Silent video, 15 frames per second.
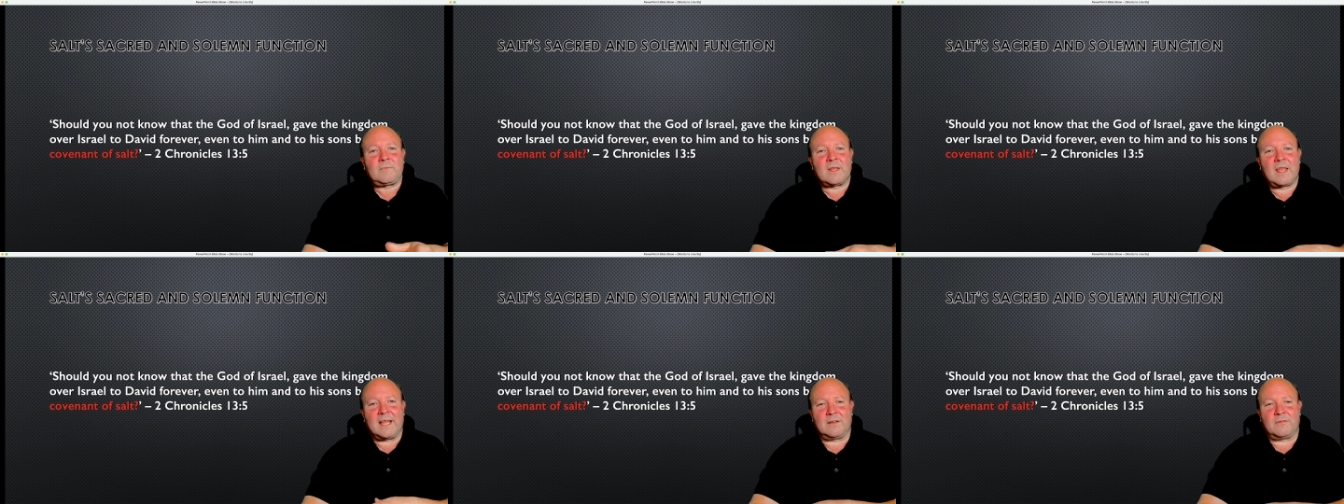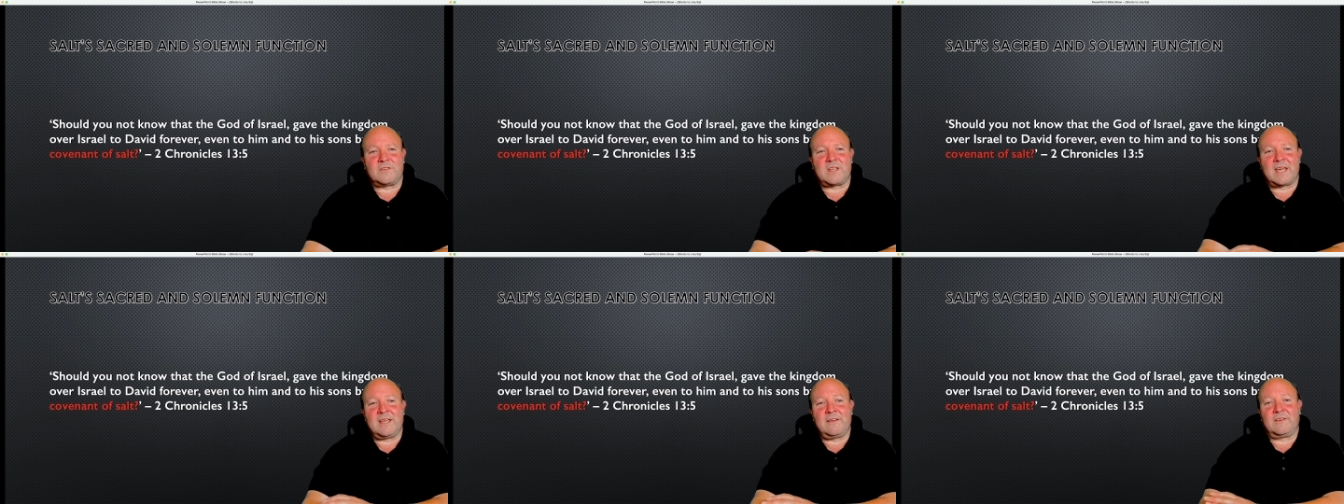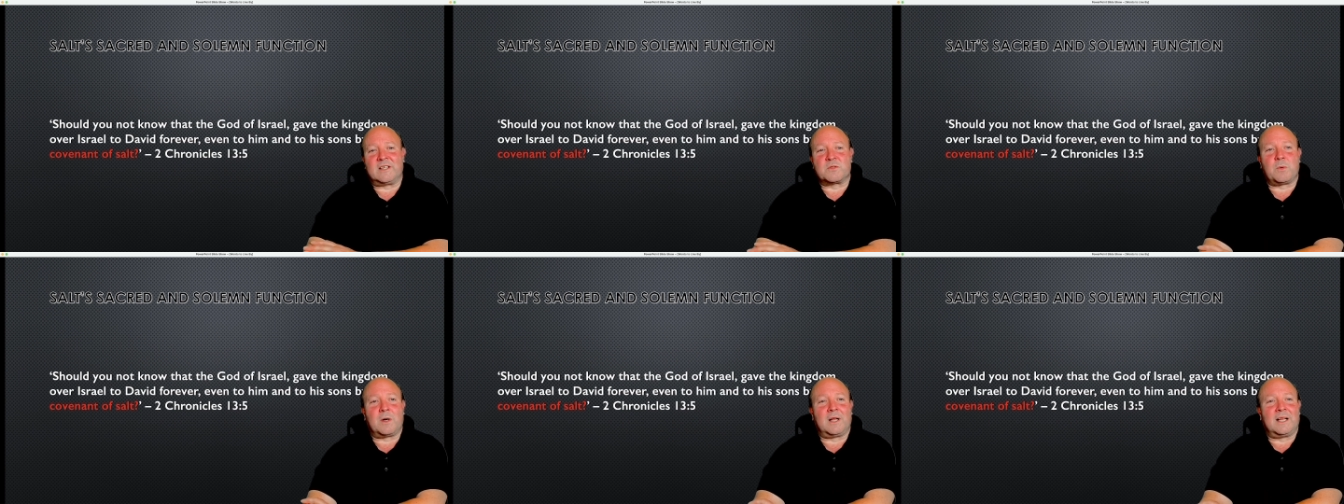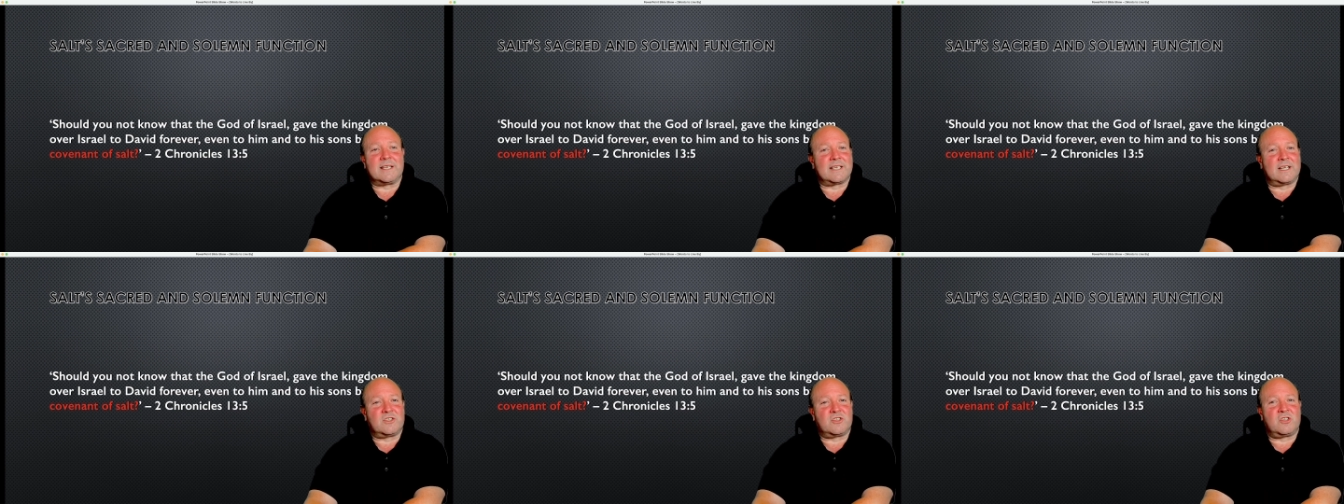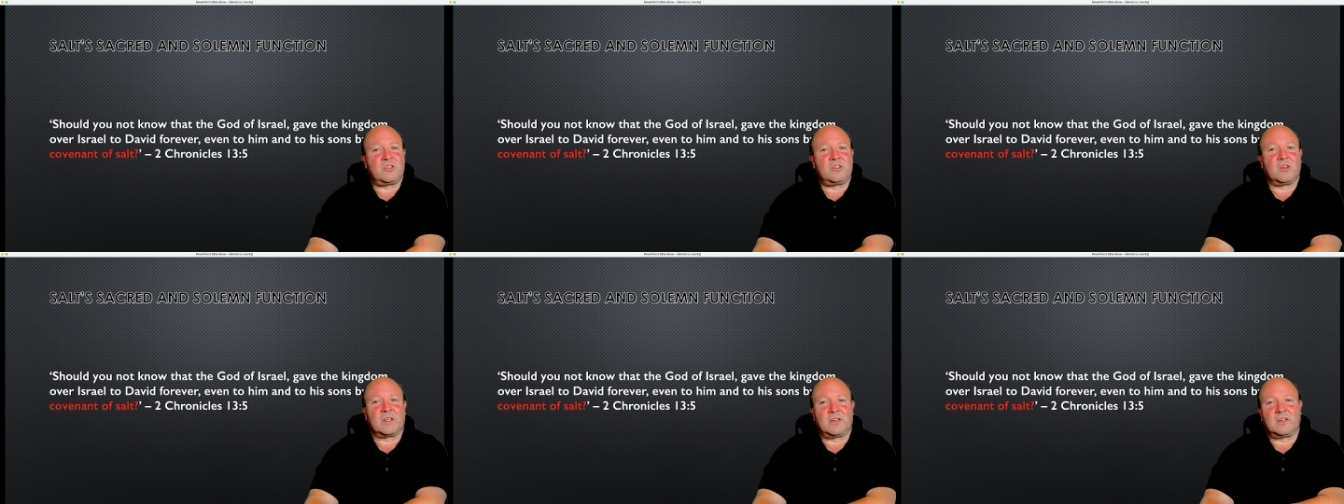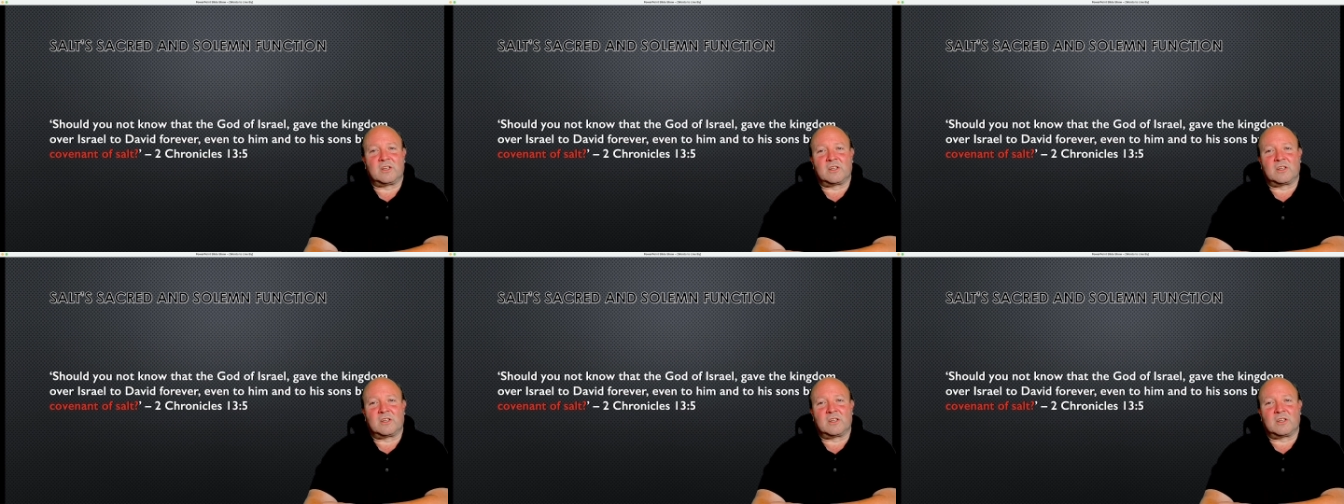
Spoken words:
And of David as well, it said, should you not know that the